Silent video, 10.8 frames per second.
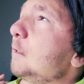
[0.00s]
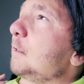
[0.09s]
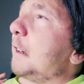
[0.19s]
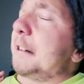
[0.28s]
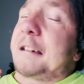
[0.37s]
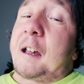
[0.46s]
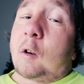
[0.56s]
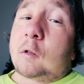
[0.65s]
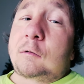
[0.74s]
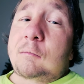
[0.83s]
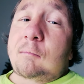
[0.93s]
take
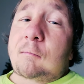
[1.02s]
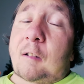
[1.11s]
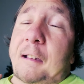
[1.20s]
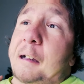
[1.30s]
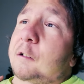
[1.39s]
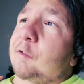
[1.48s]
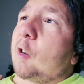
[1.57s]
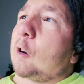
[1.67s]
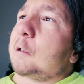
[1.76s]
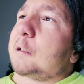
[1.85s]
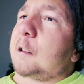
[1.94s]
down the last
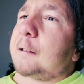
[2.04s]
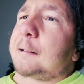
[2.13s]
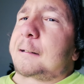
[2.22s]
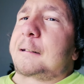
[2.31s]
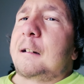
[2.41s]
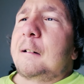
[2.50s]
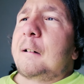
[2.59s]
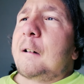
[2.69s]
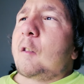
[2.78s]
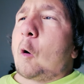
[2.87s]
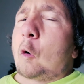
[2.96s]
vlog because
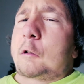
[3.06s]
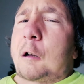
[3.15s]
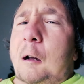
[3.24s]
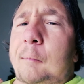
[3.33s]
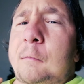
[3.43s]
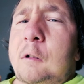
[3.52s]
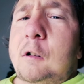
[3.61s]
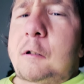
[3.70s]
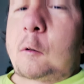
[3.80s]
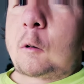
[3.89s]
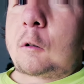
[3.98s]
the whole time
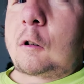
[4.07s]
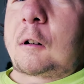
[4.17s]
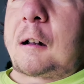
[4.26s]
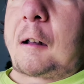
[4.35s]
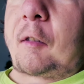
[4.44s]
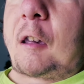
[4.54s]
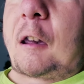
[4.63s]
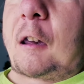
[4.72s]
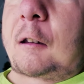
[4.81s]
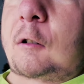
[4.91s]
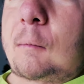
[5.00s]
you were looking at this,